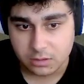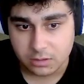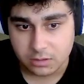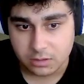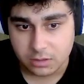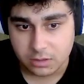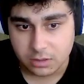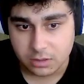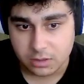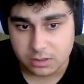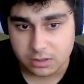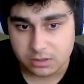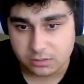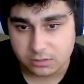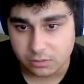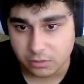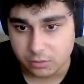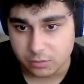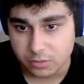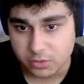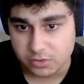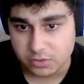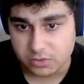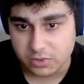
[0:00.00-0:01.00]
and he's
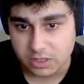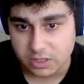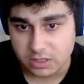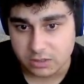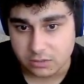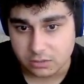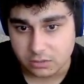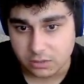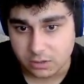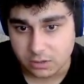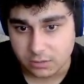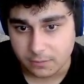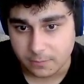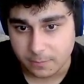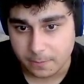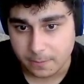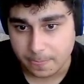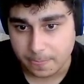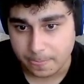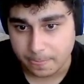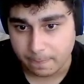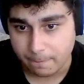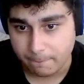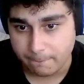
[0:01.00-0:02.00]
almost dead. Okay.
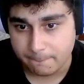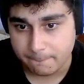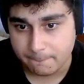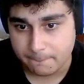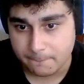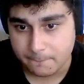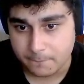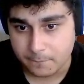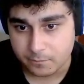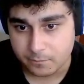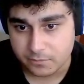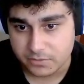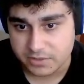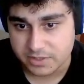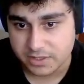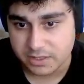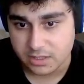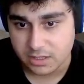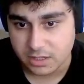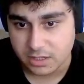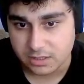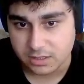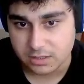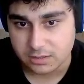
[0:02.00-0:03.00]
See,
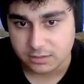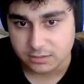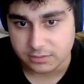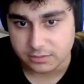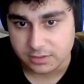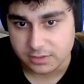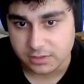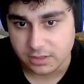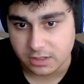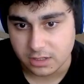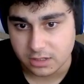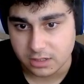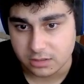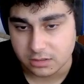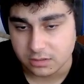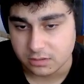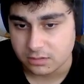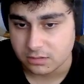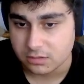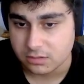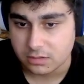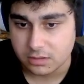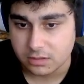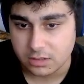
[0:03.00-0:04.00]
I killed this guy.
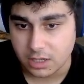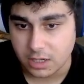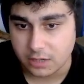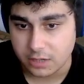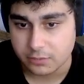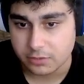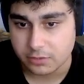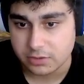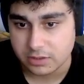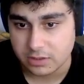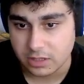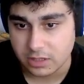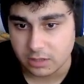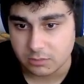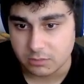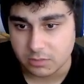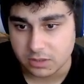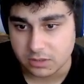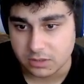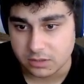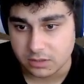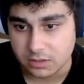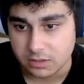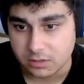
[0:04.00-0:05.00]
I wasn't aiming
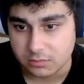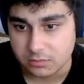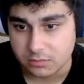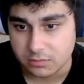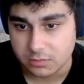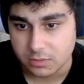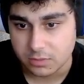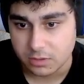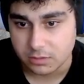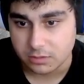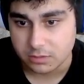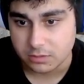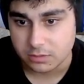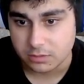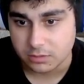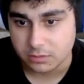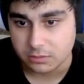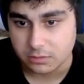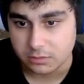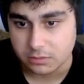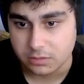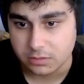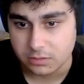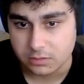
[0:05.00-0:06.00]
at him.
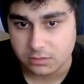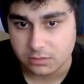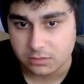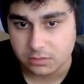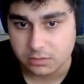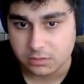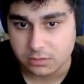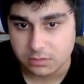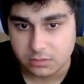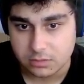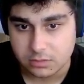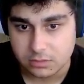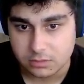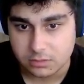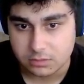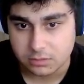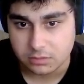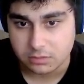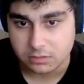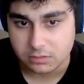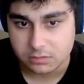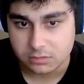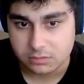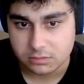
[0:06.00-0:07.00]
Look,
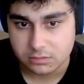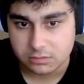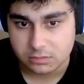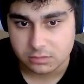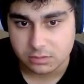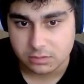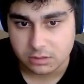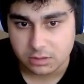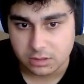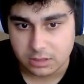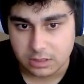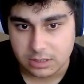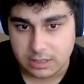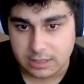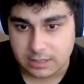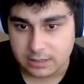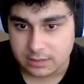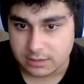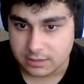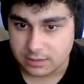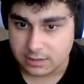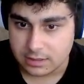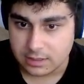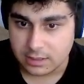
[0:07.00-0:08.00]
look.
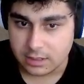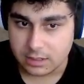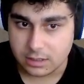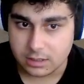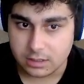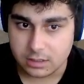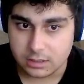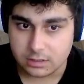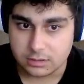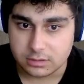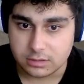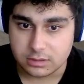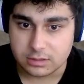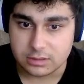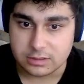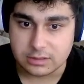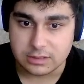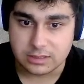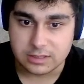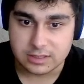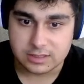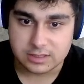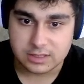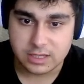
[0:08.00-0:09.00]
And
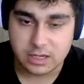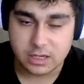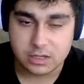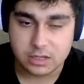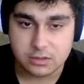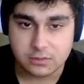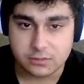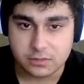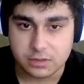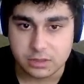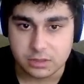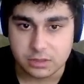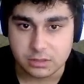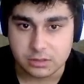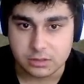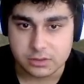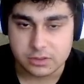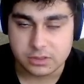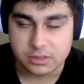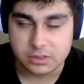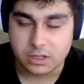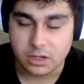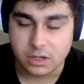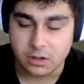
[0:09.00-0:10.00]
these kind of
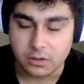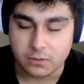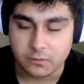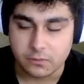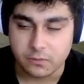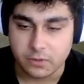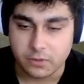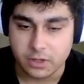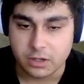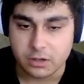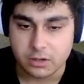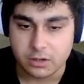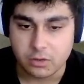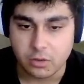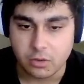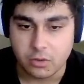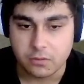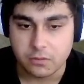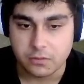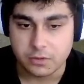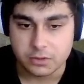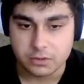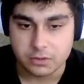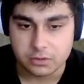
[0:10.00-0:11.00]
kills are very
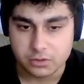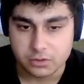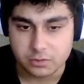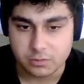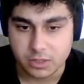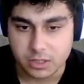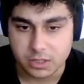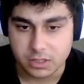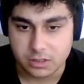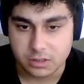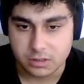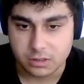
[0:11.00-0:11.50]
often used by